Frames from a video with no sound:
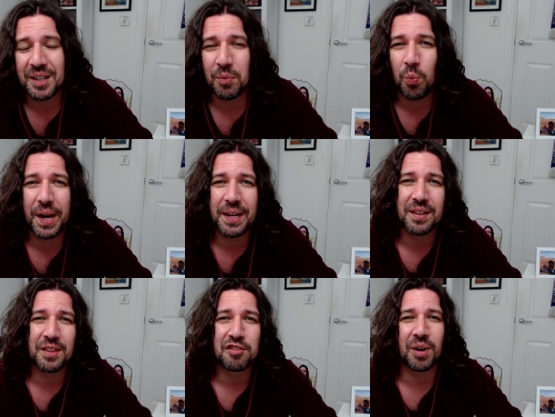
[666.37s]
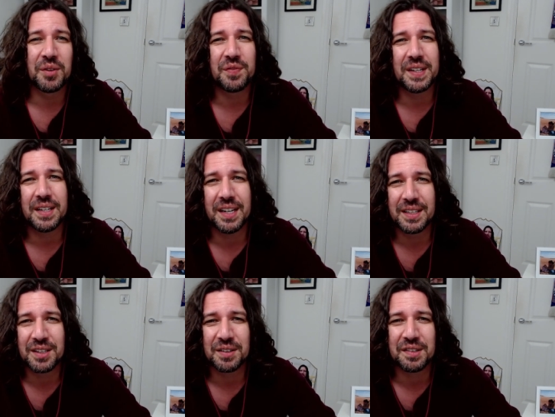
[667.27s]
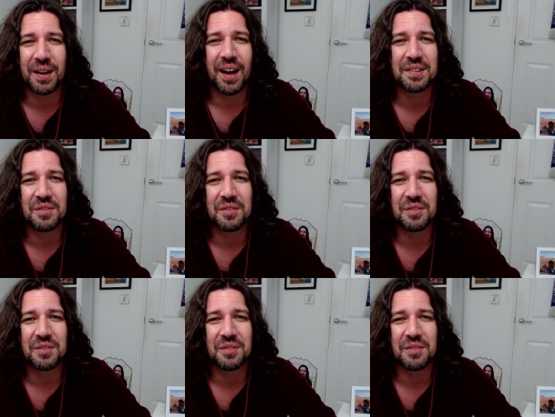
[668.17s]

and win the trophy in Qatar